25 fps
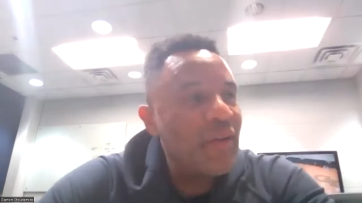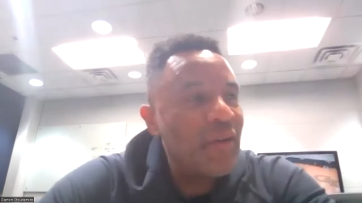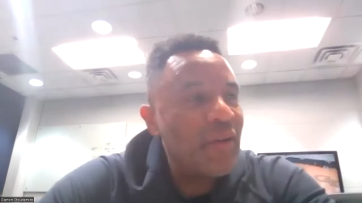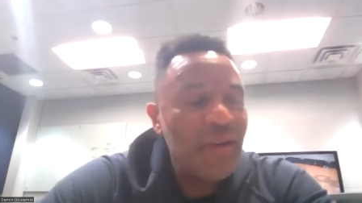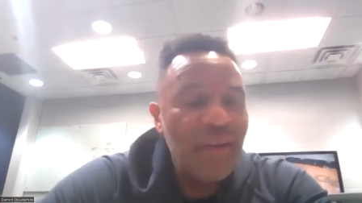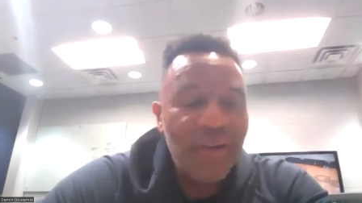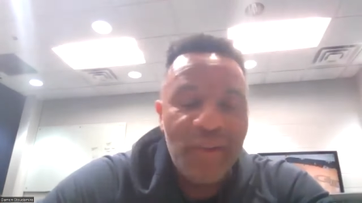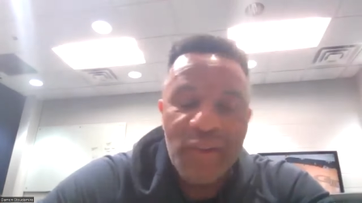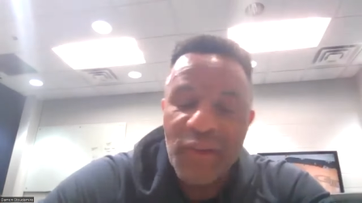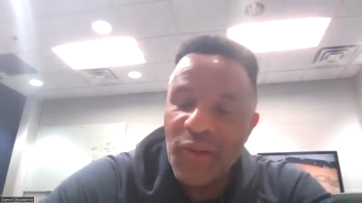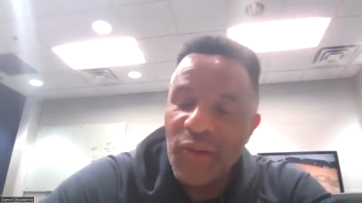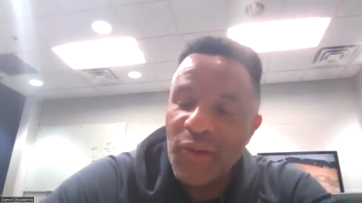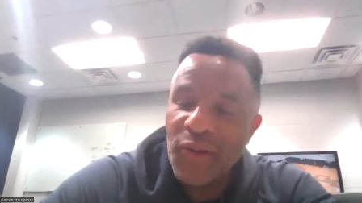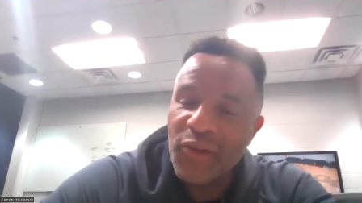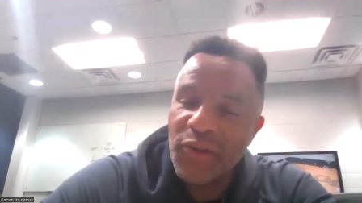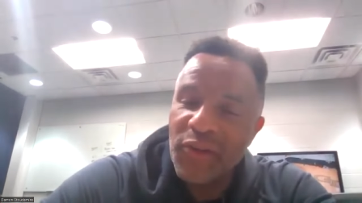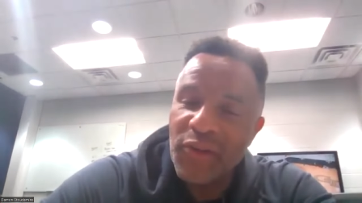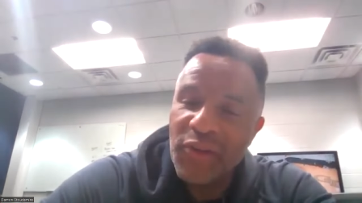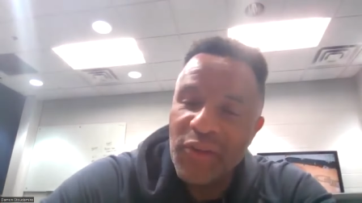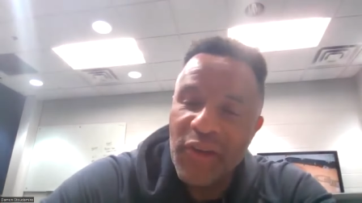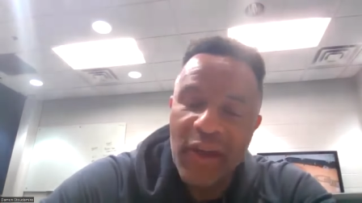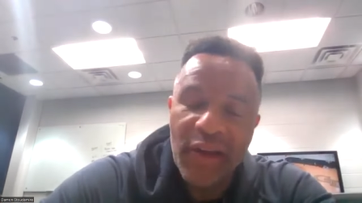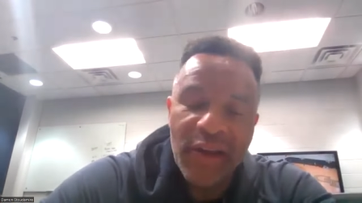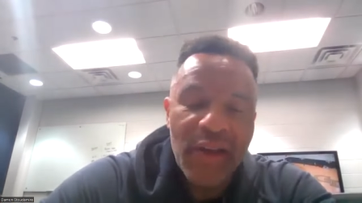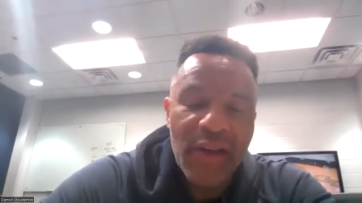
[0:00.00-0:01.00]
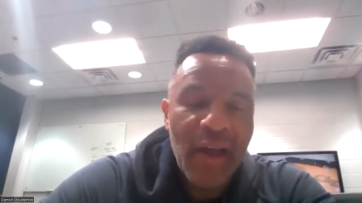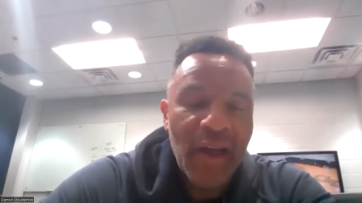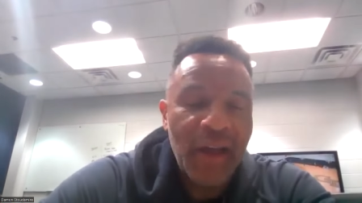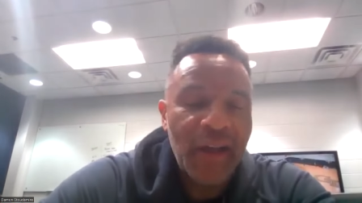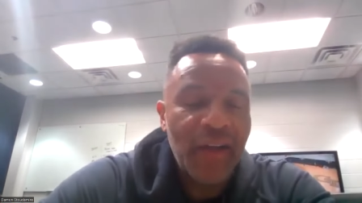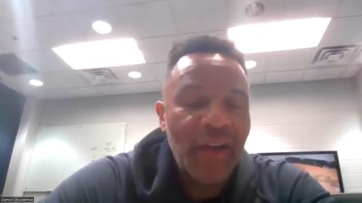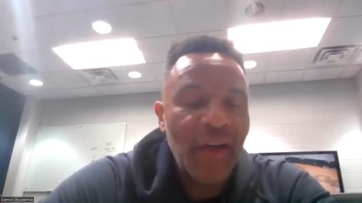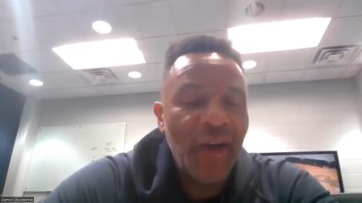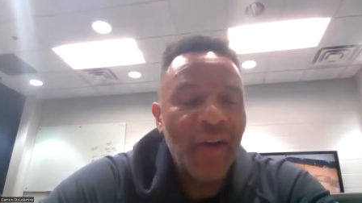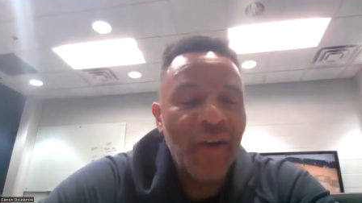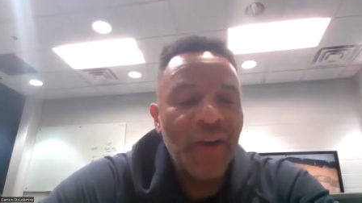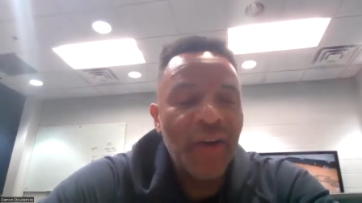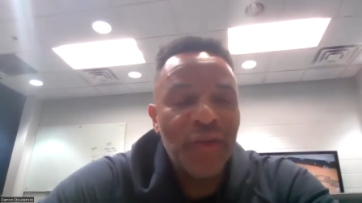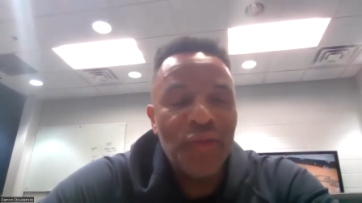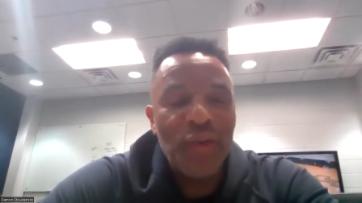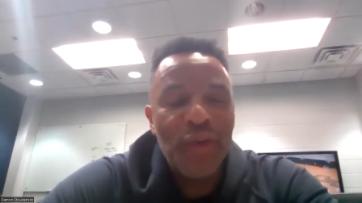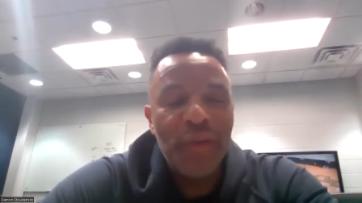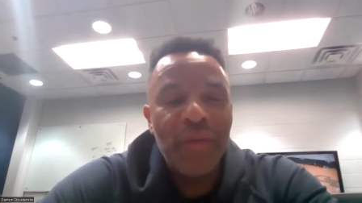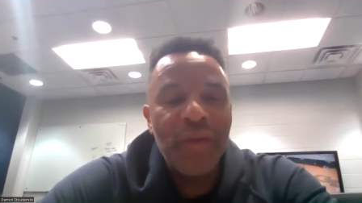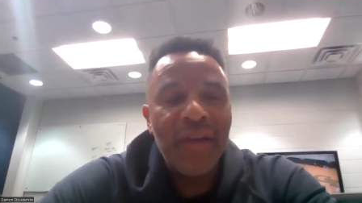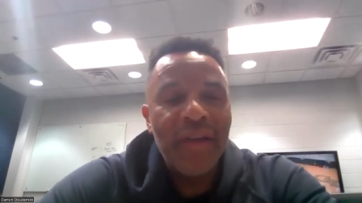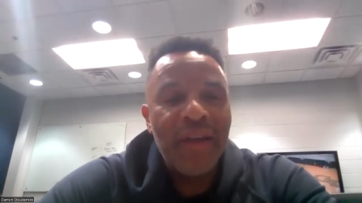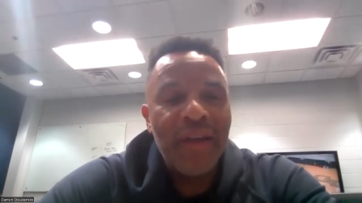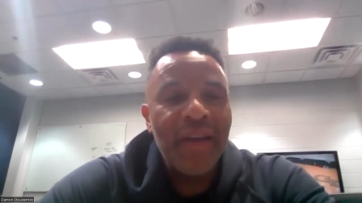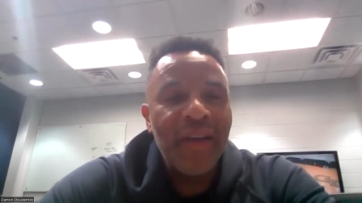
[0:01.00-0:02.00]
these little knickknack calls we
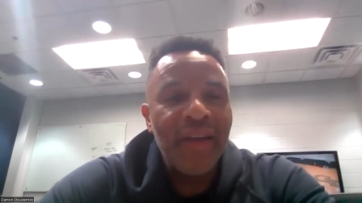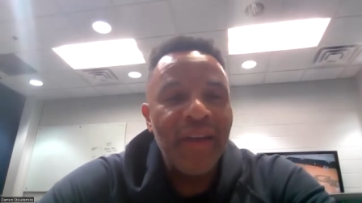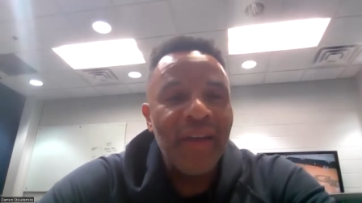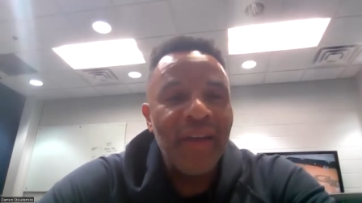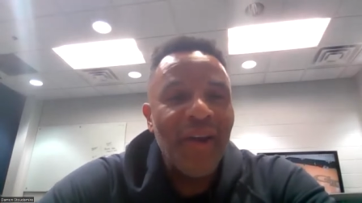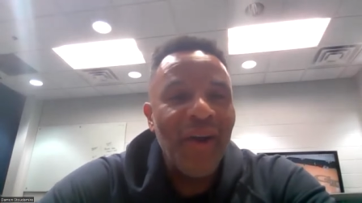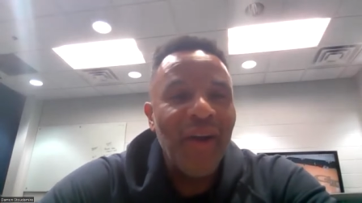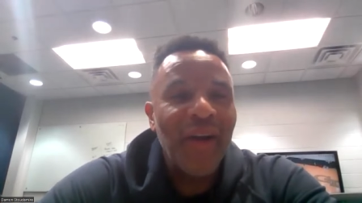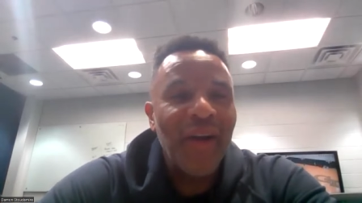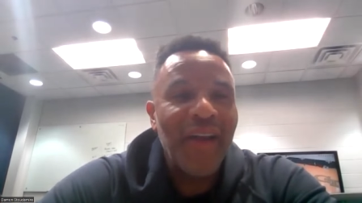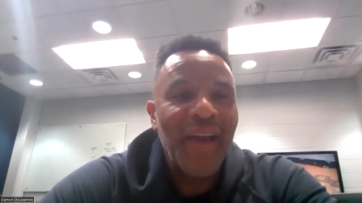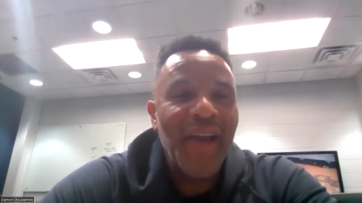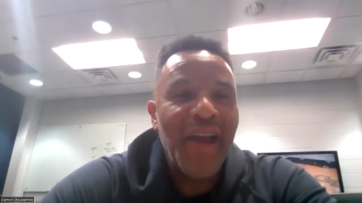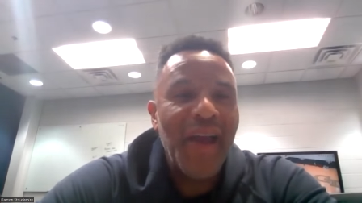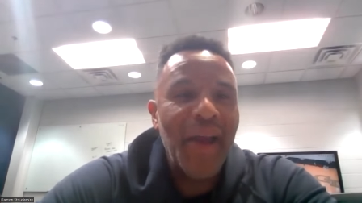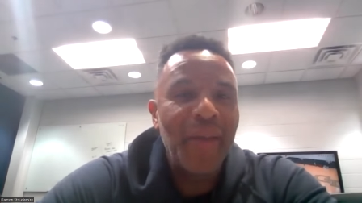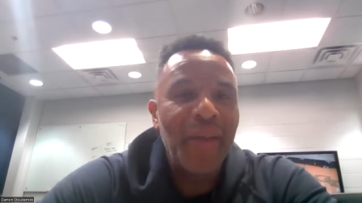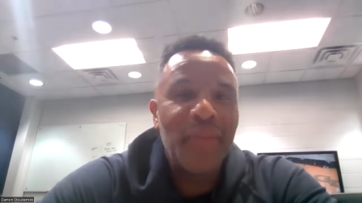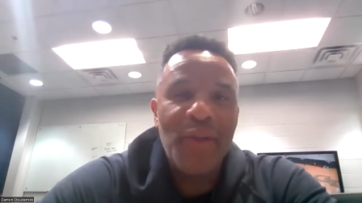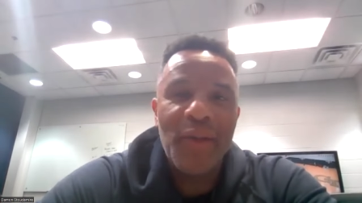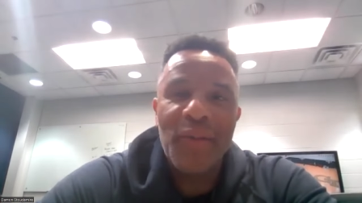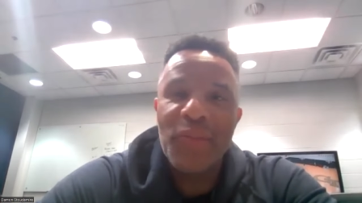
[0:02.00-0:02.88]
be getting in our games.